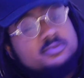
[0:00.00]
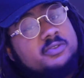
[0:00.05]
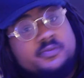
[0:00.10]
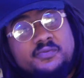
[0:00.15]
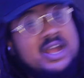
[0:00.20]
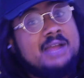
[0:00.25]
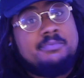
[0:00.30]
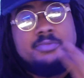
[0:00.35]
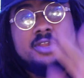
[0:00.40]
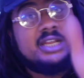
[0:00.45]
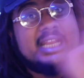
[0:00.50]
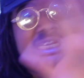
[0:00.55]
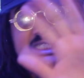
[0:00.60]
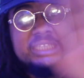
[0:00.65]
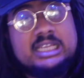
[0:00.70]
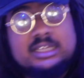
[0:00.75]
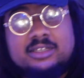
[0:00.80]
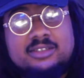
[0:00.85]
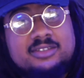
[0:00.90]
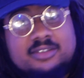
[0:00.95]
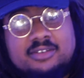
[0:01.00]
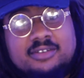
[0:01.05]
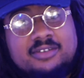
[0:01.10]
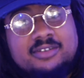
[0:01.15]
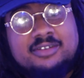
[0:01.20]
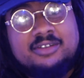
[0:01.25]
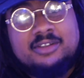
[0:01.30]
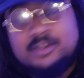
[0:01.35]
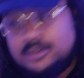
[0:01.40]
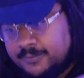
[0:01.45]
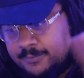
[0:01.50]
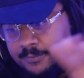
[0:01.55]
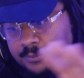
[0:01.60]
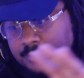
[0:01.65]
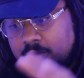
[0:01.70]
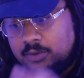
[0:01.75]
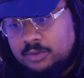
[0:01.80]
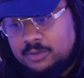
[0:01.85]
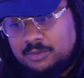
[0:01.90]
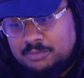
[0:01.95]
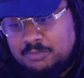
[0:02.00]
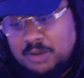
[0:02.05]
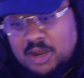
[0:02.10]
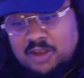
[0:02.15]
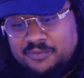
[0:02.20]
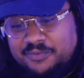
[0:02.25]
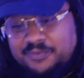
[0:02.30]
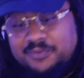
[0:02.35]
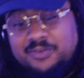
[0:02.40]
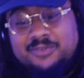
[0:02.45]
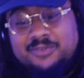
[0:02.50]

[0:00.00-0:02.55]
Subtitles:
Fam, no, that's it. Bro,